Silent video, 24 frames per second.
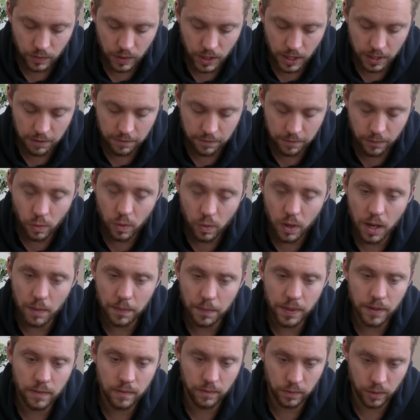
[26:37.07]
a
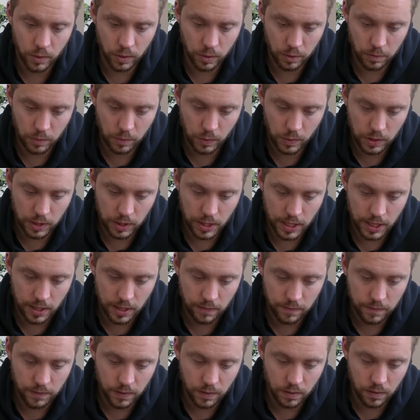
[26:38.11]
4-up invulnerable
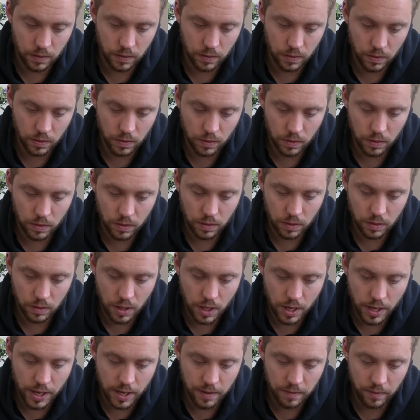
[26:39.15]
save,
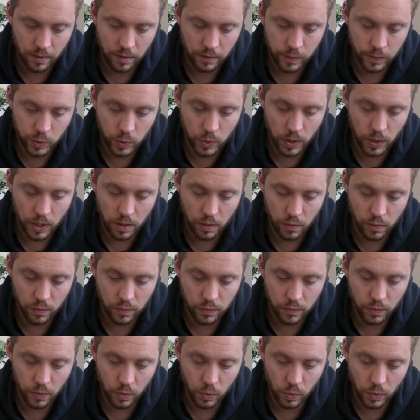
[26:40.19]
armour of
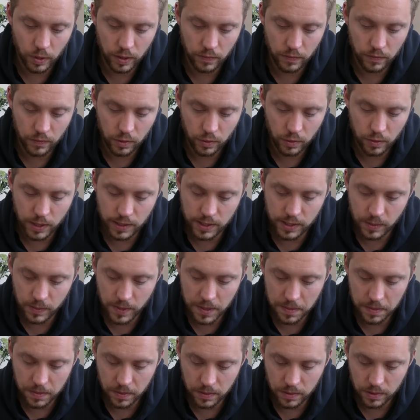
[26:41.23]
12 with crazy
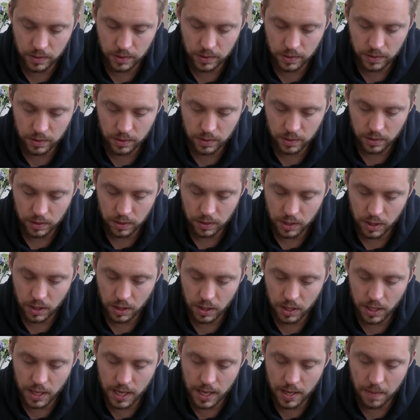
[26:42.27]
weapons.
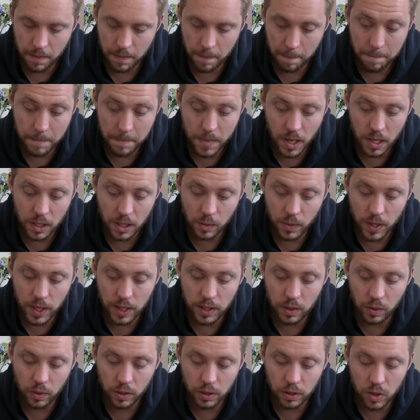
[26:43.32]
By the way,
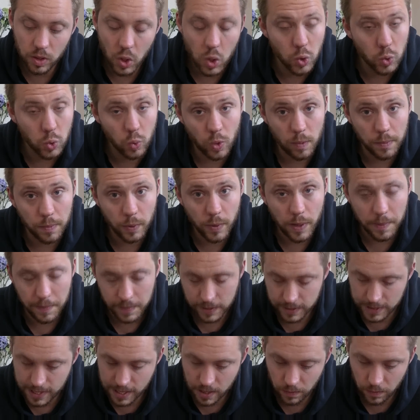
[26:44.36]
you can swap the
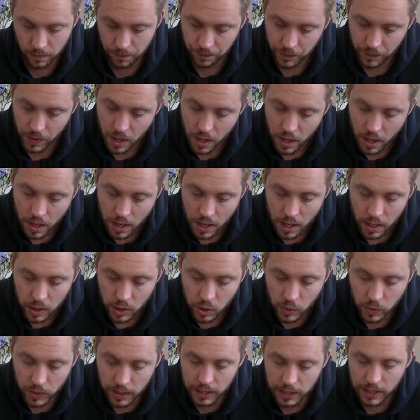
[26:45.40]
weapons out.
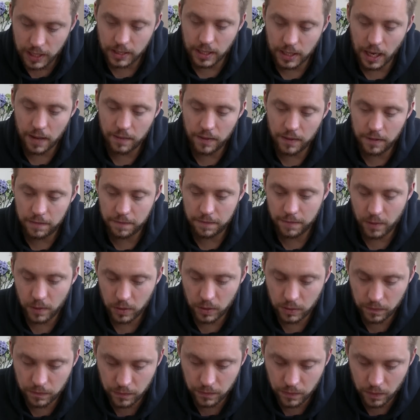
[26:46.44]
Twin-linked heavy
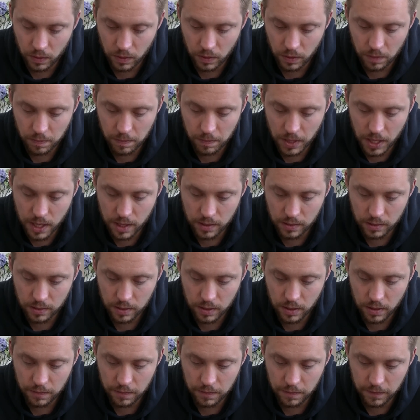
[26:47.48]
phosphor
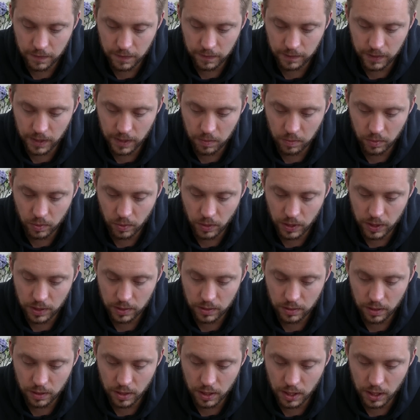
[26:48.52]
blaster for 15
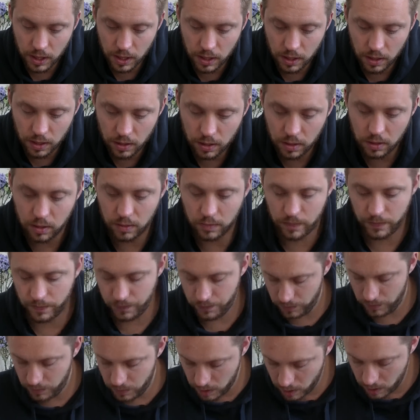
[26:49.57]
points, a
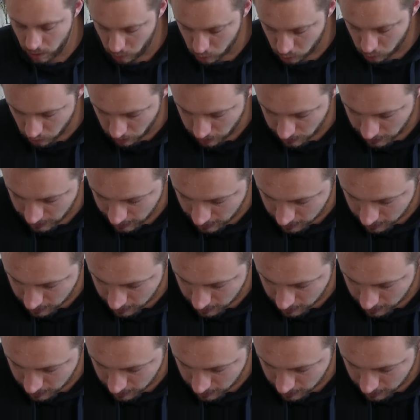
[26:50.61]
neutron